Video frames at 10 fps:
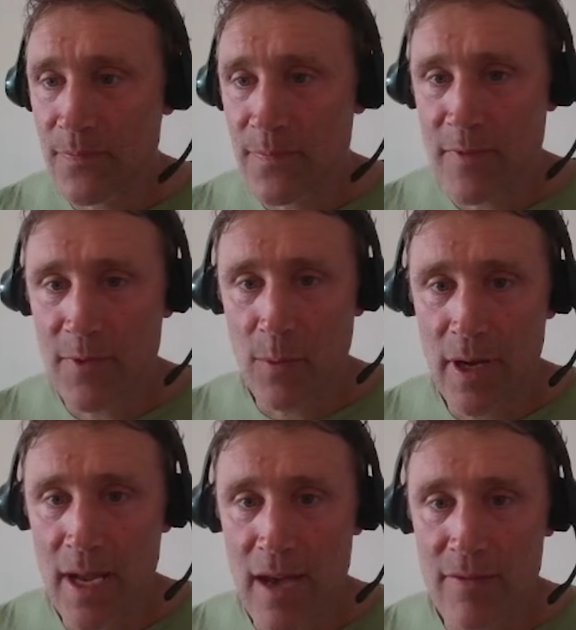If you
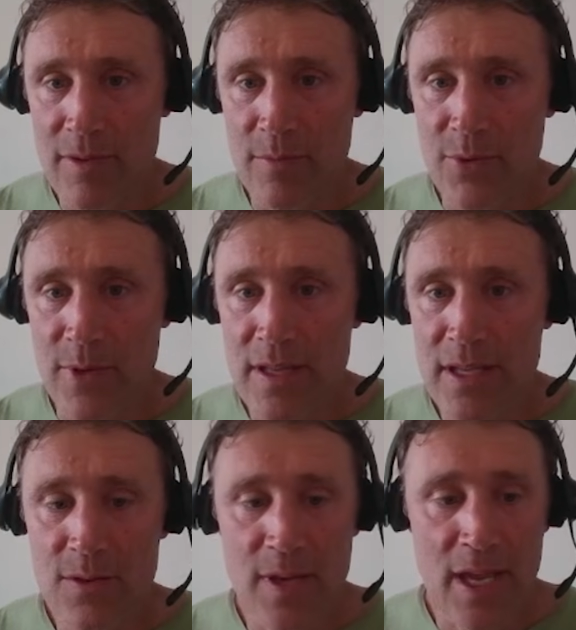want to have him
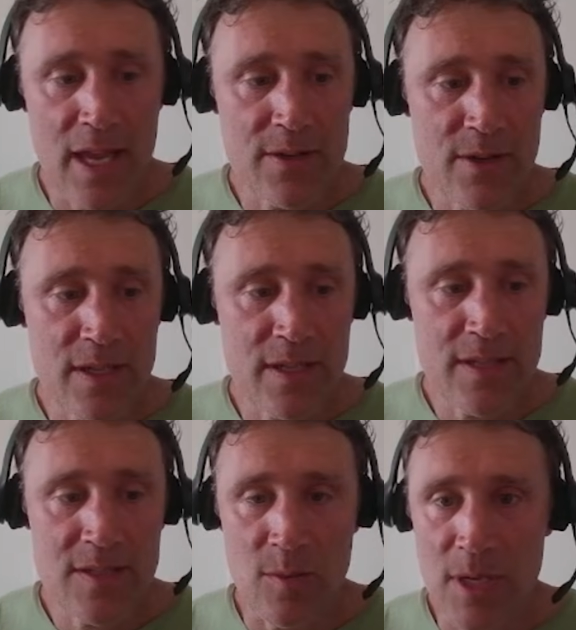breathing, you can during
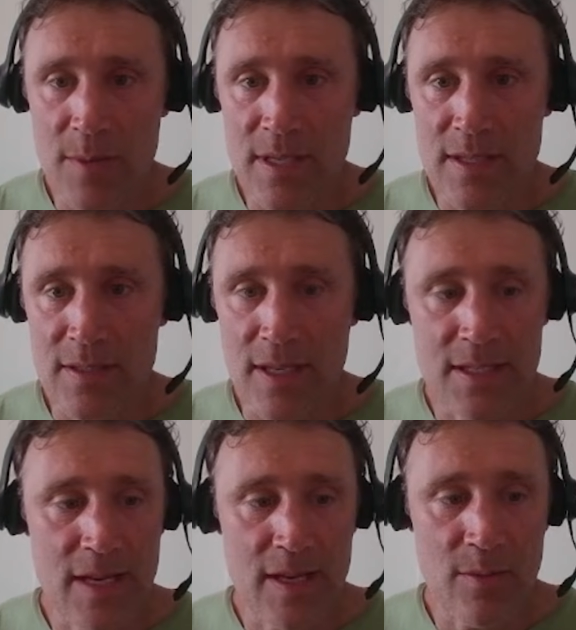this. So maybe he's like
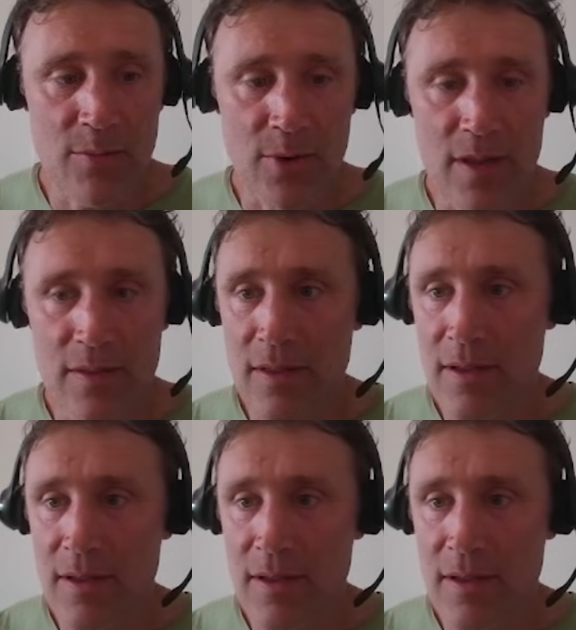taking a breath.